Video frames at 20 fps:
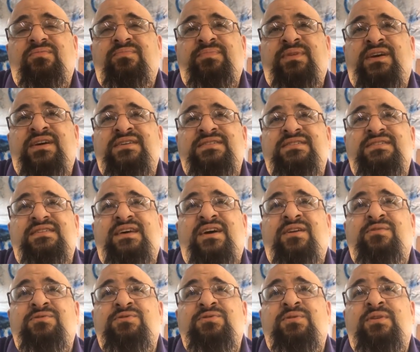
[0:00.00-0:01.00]
because I
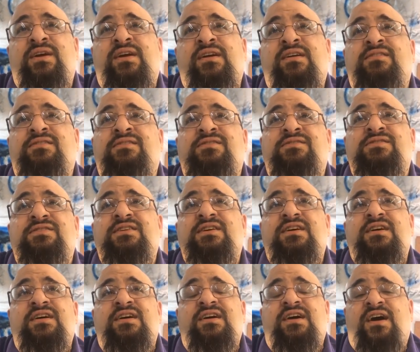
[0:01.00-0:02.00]
don't do characters.
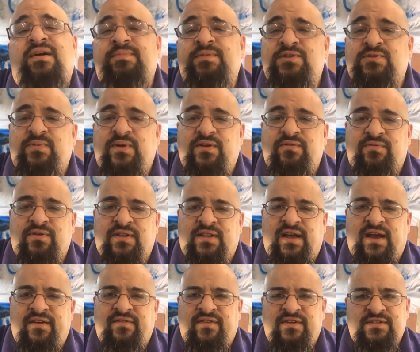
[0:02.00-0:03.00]
I'm this way in real
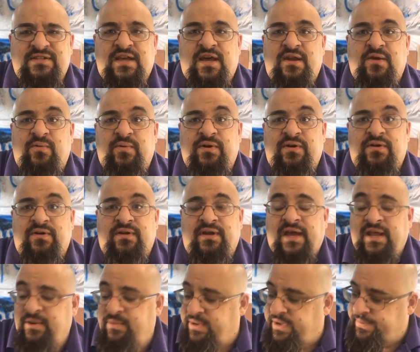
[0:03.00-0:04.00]
life. It's kind of weird.
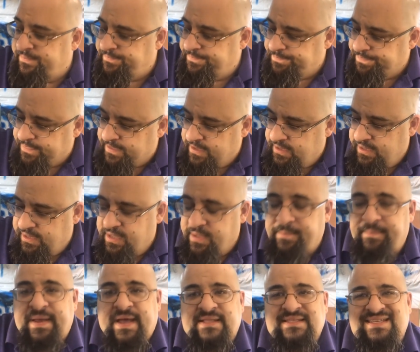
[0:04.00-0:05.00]
Anyway,
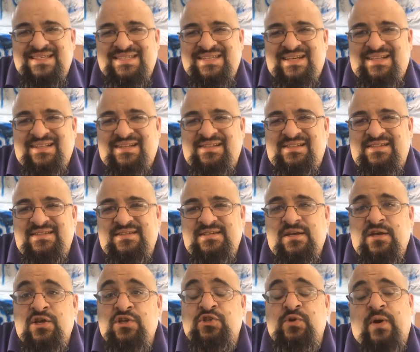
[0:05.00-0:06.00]
back to Cichlids.
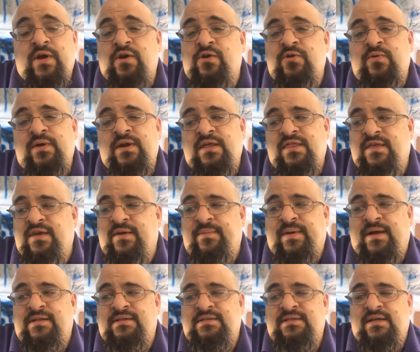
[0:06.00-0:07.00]
So I don't know anything
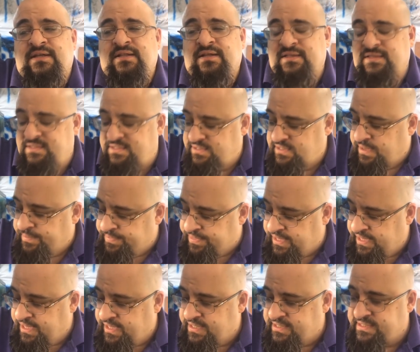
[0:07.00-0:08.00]
about cichlids. I'm
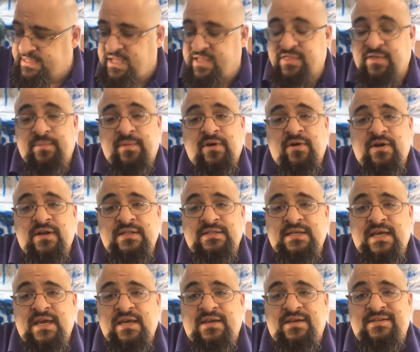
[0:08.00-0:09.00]
thinking a South American
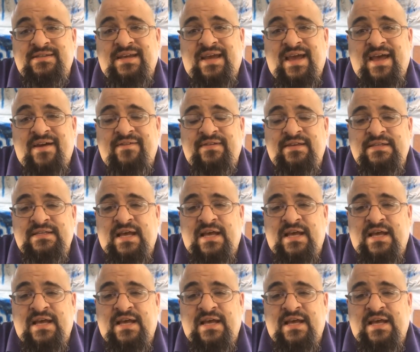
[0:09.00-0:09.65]
tank because I have these